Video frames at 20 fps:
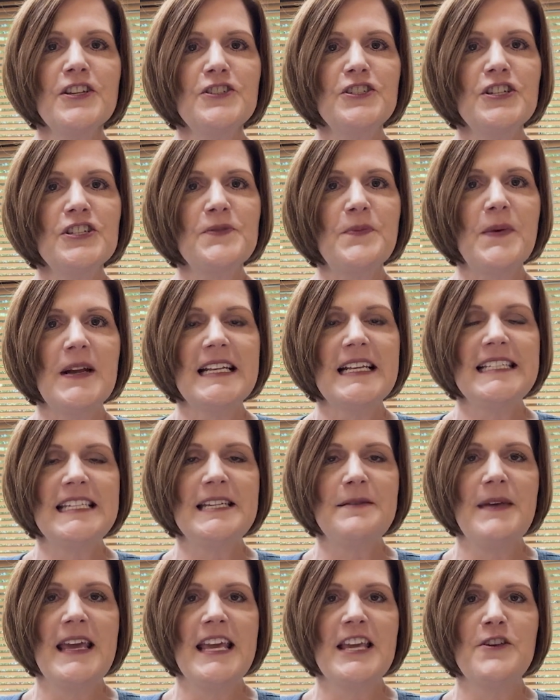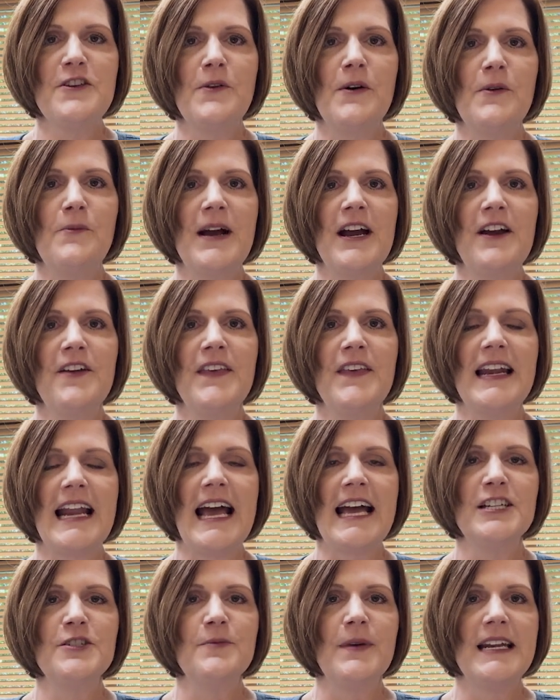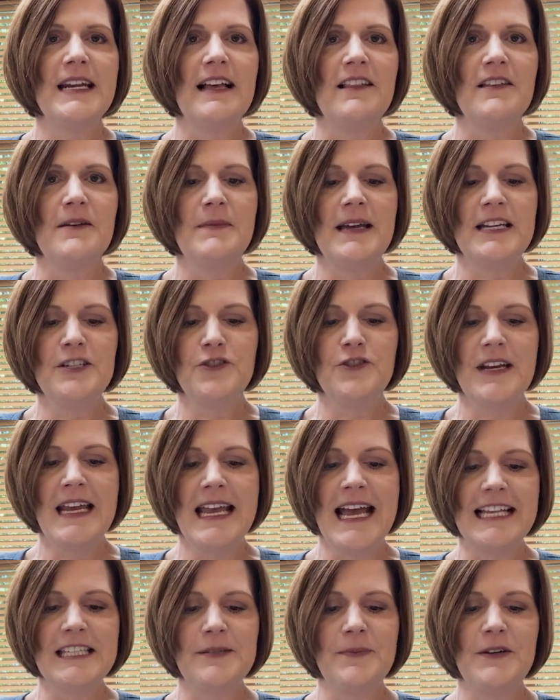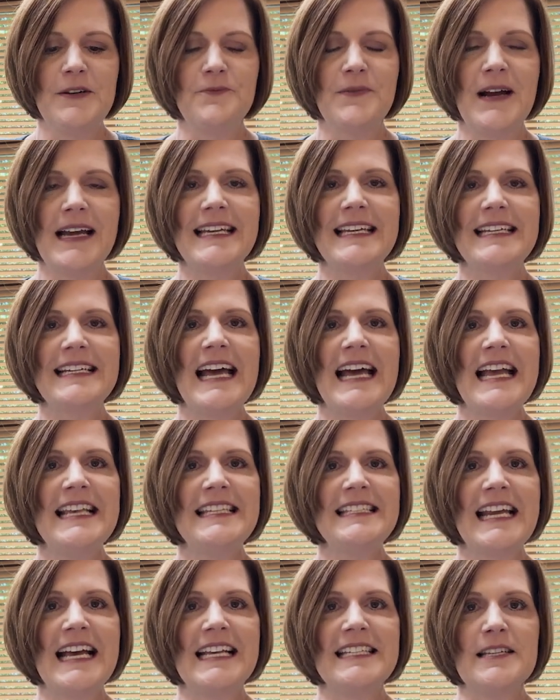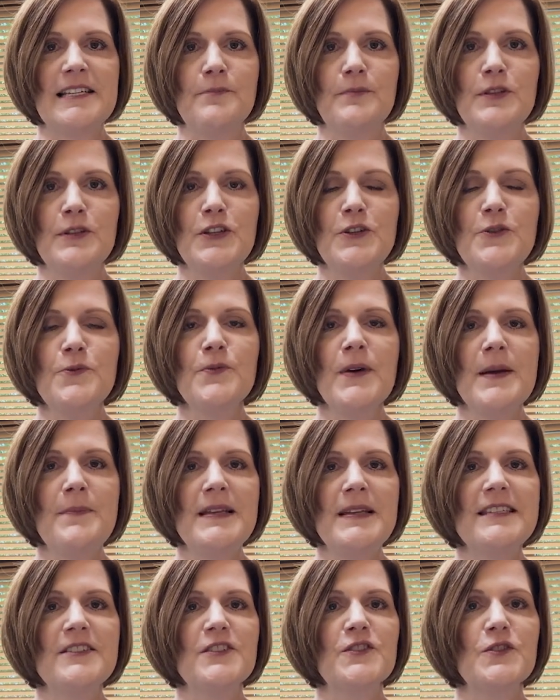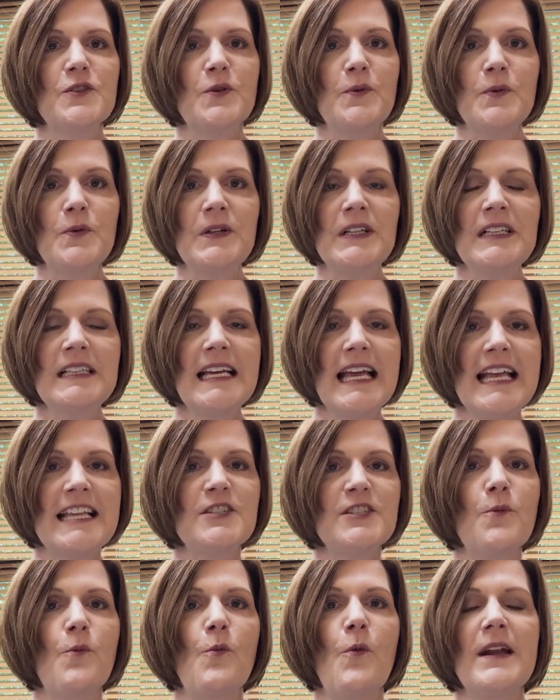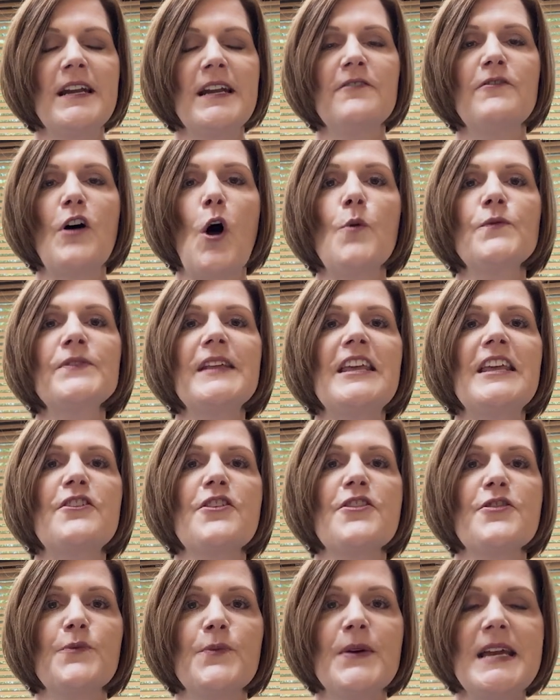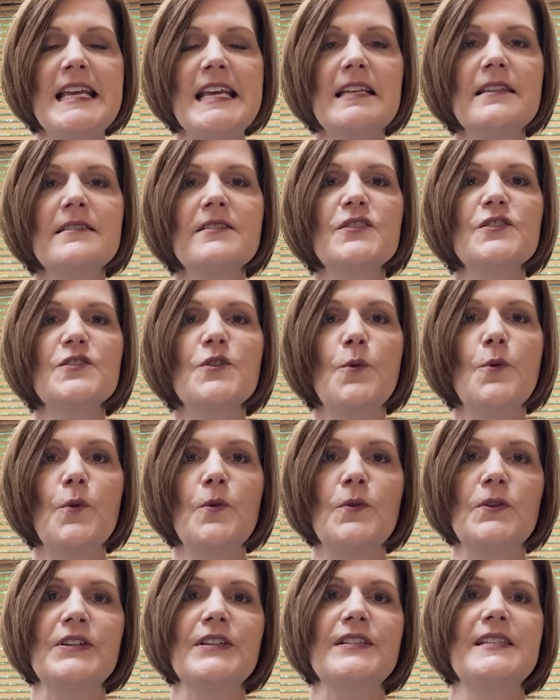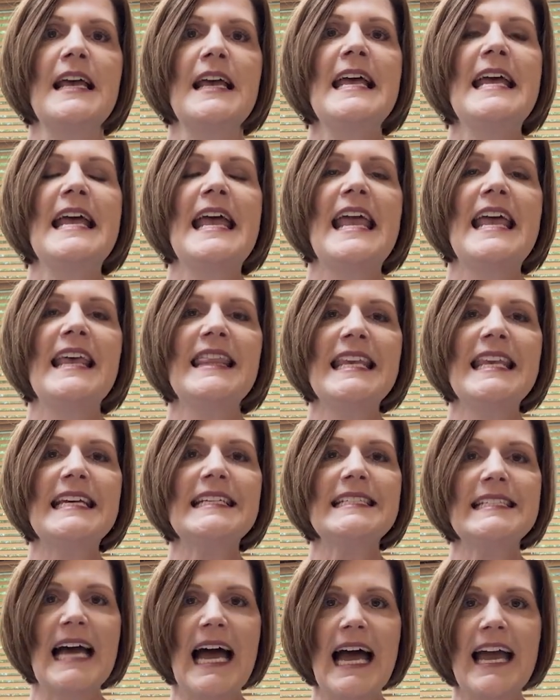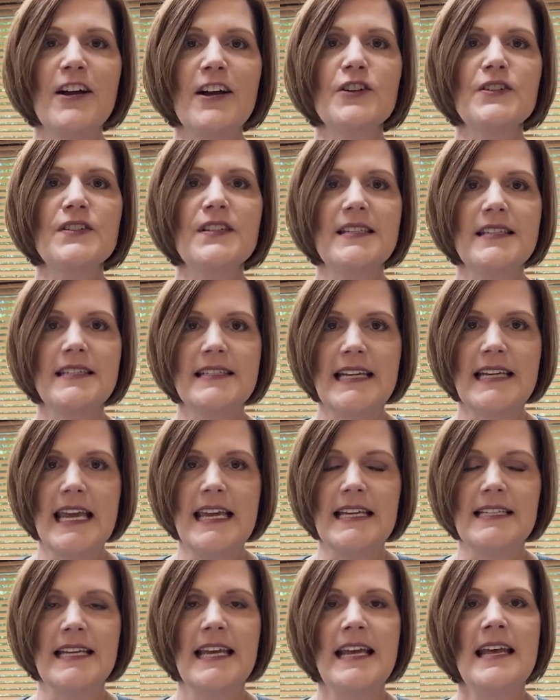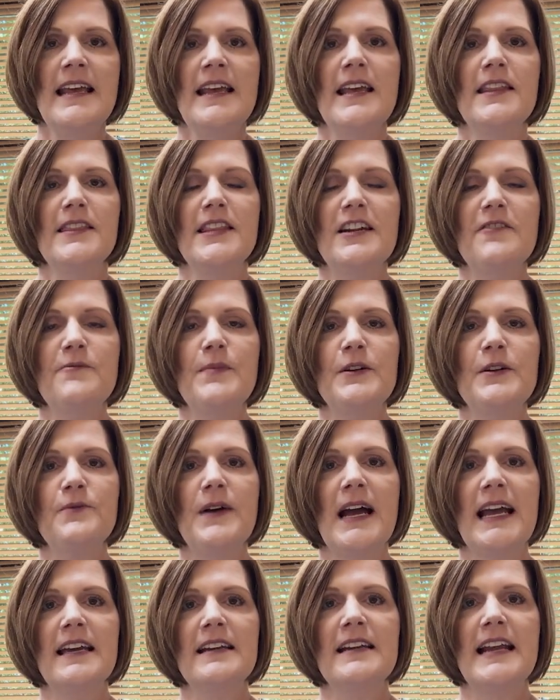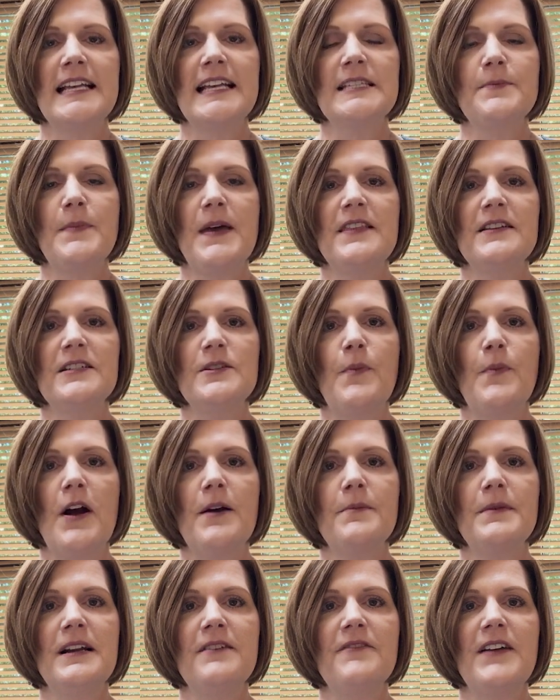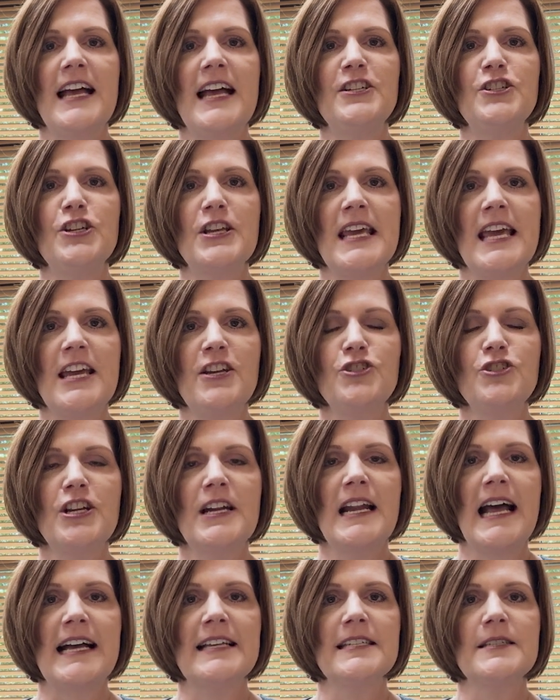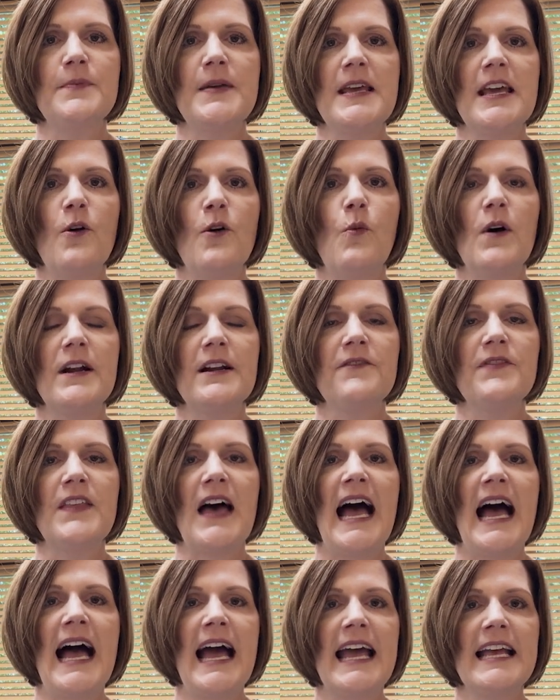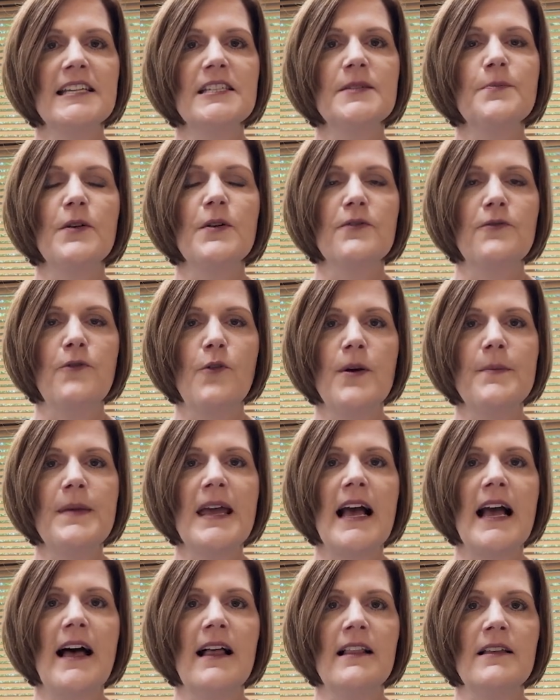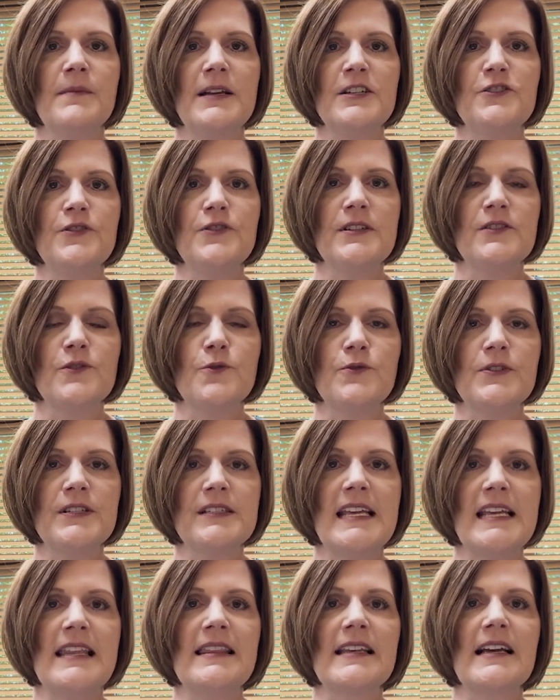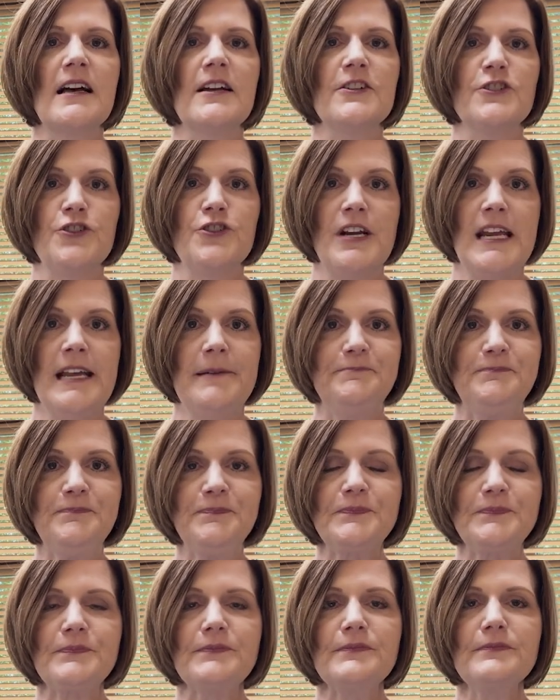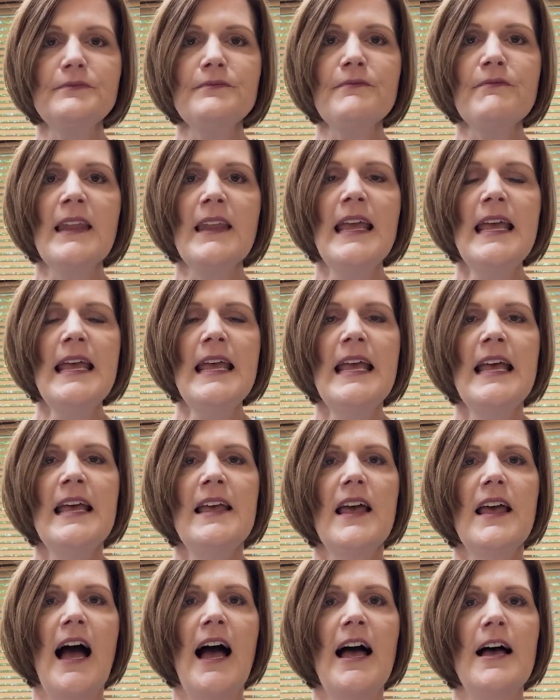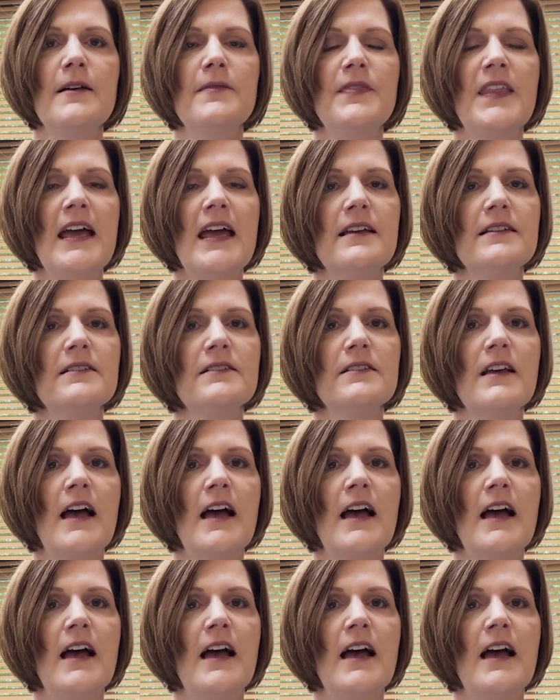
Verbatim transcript: just wanted to make you aware that Edgemont Elementary has been recognized as a blue ribbon school. It's one of only three schools in the entire state that have been recognized by the Department of Education as being one of the highest performing elementary schools in the country. Uh, that